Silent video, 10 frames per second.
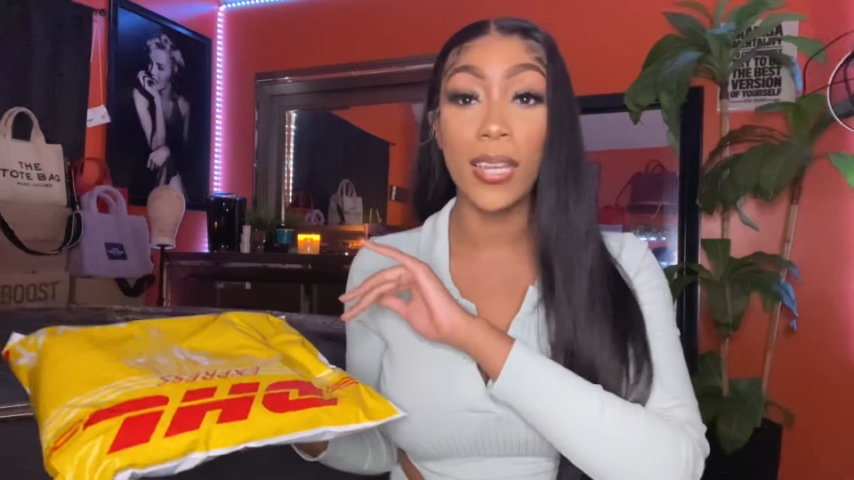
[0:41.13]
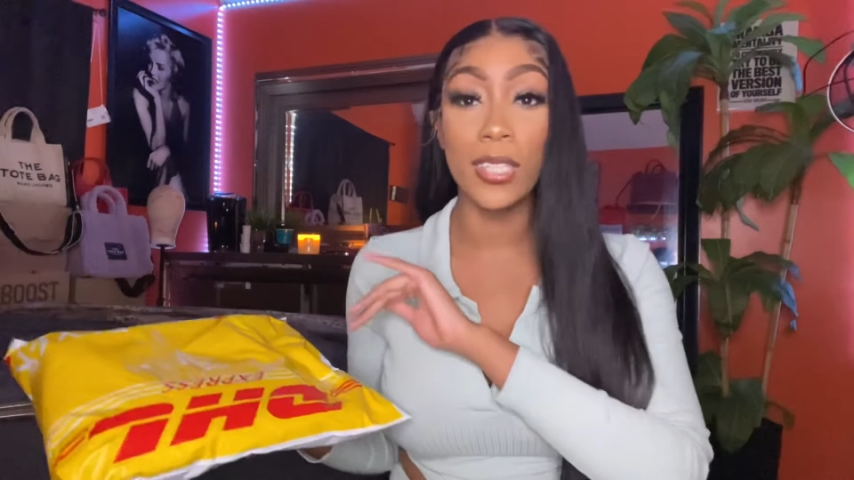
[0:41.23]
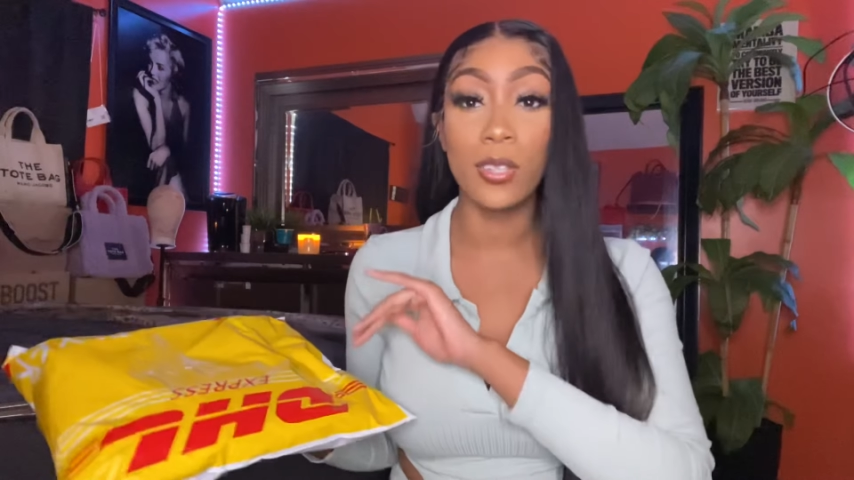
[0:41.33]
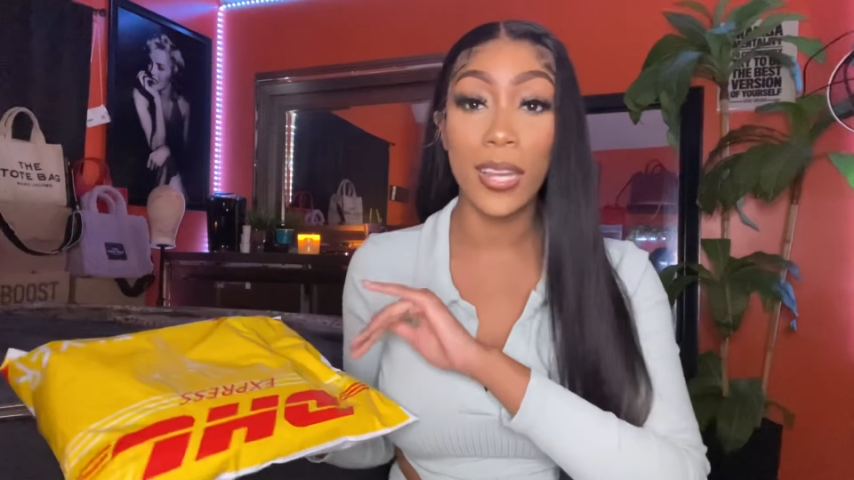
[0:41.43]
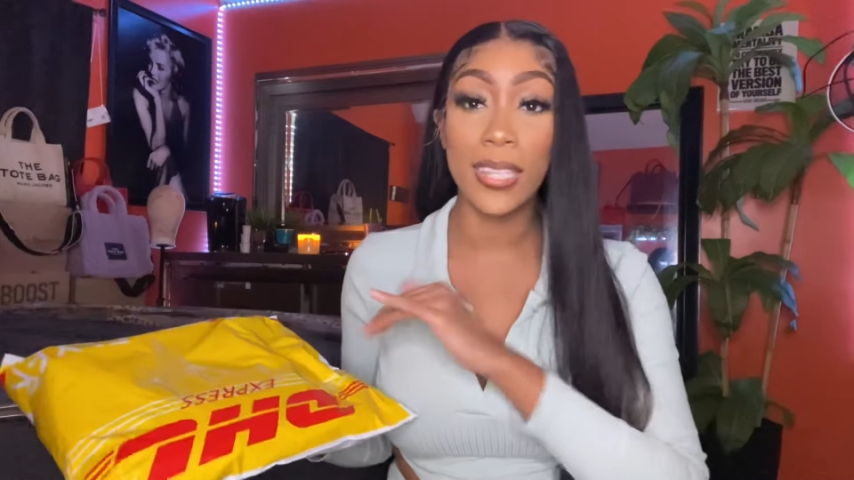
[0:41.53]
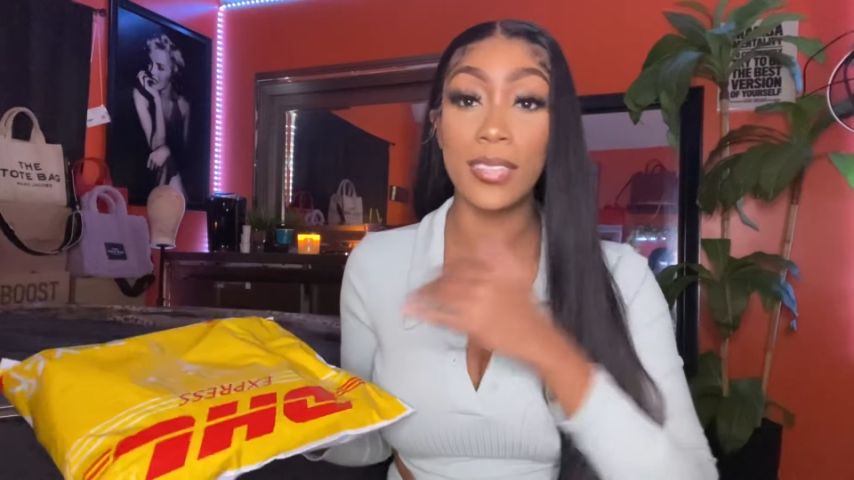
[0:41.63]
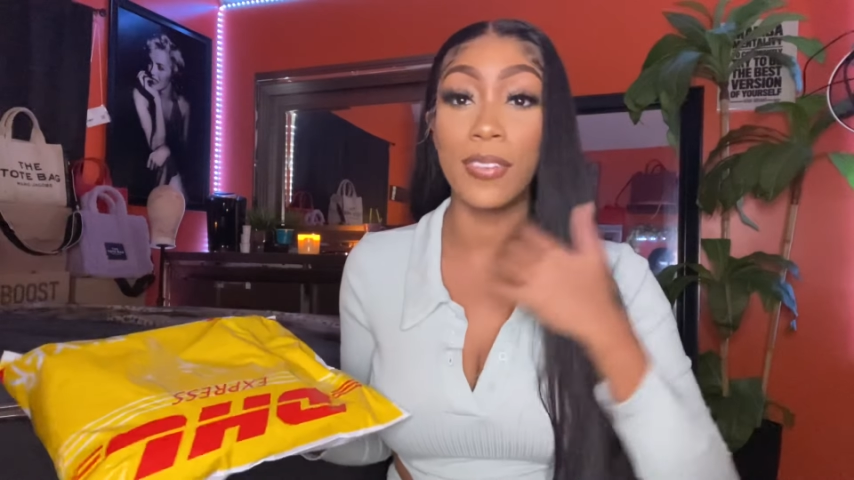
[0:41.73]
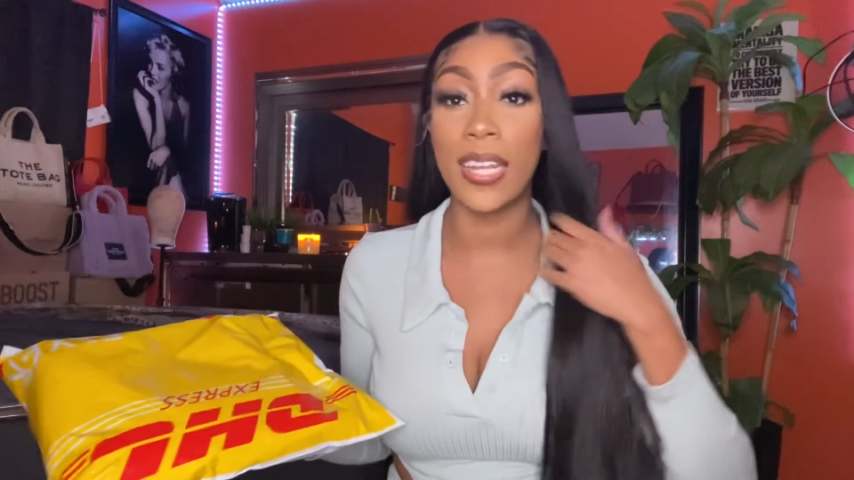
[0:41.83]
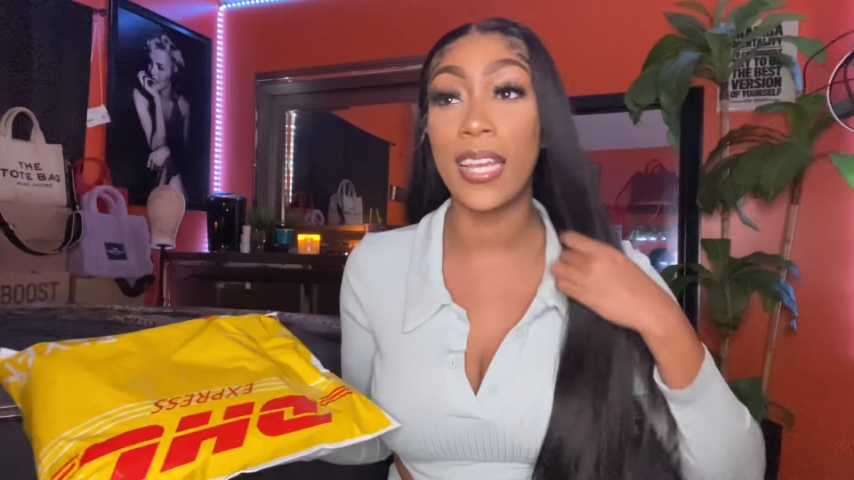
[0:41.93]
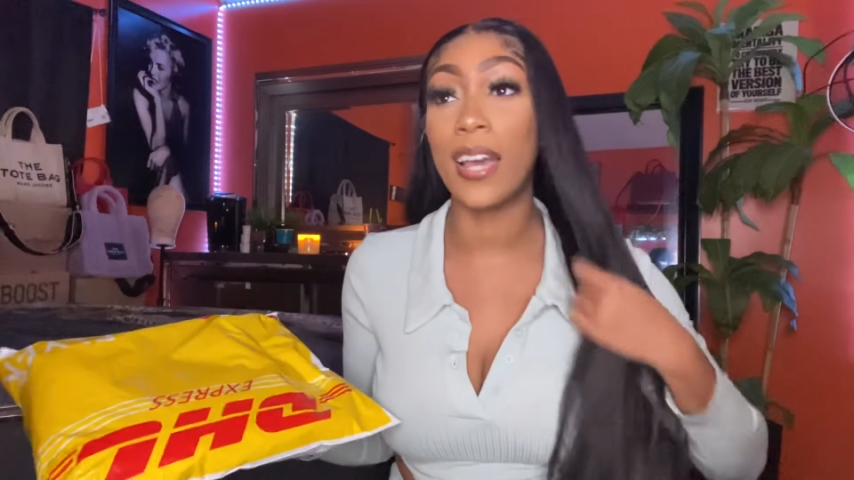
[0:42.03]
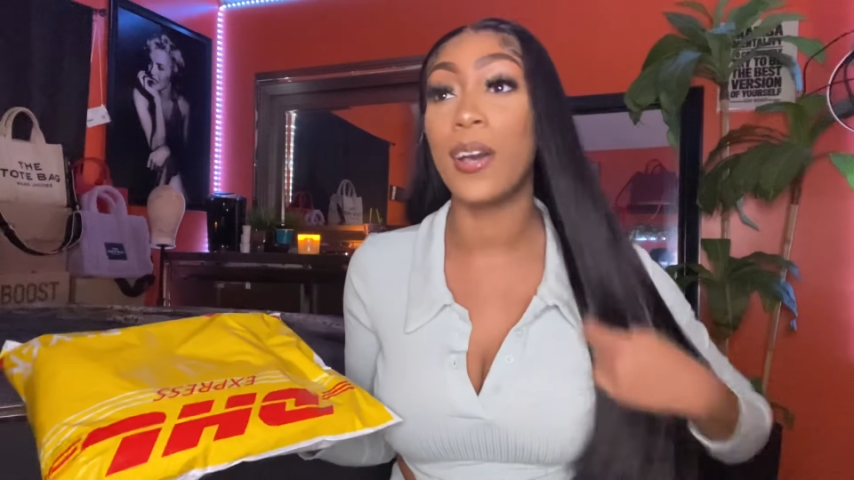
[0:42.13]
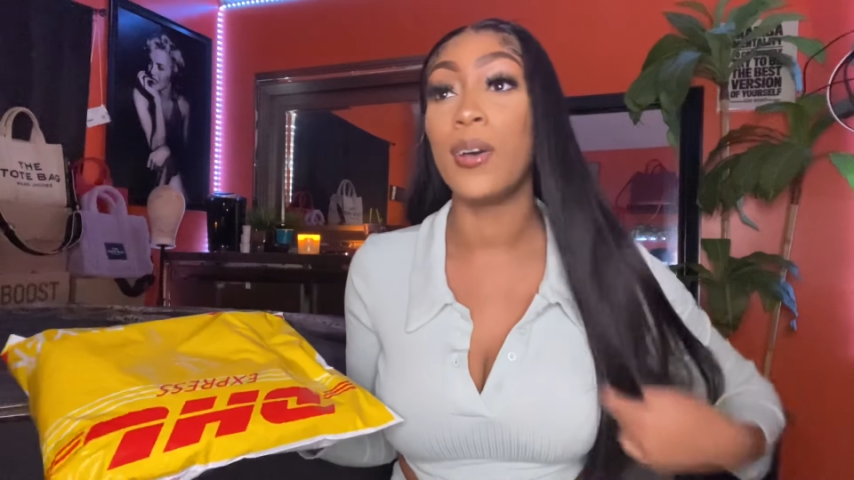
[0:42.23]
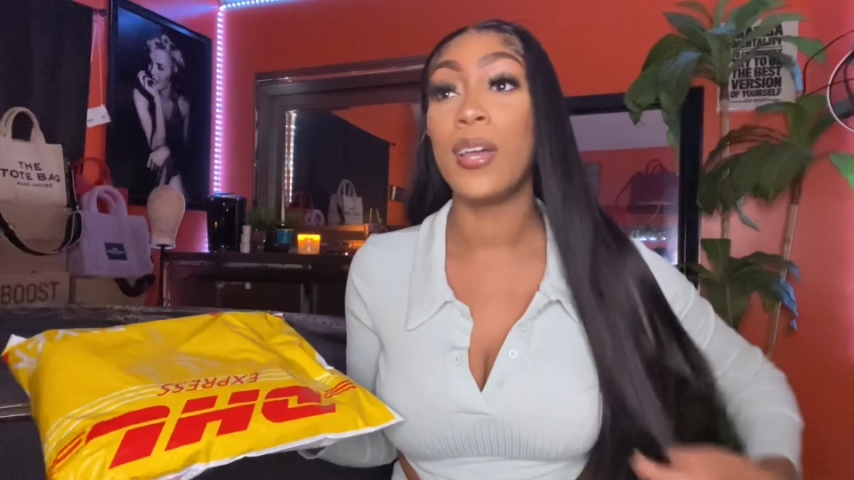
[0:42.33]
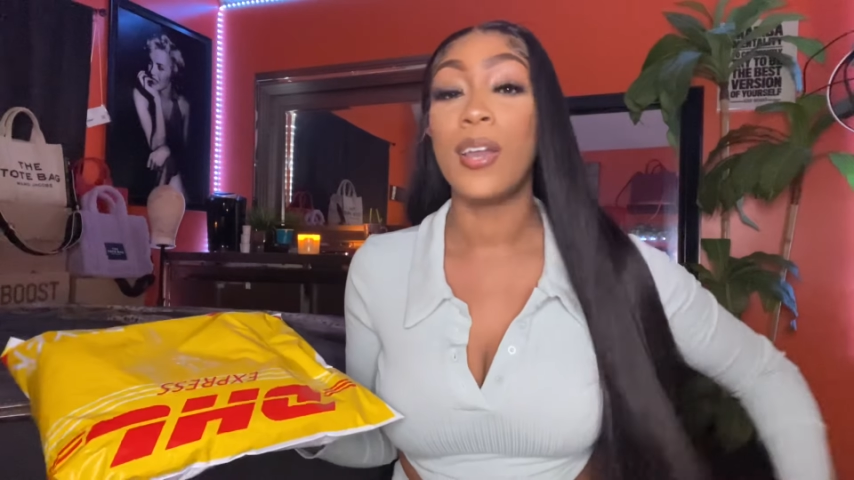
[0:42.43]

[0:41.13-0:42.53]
enjoy this video.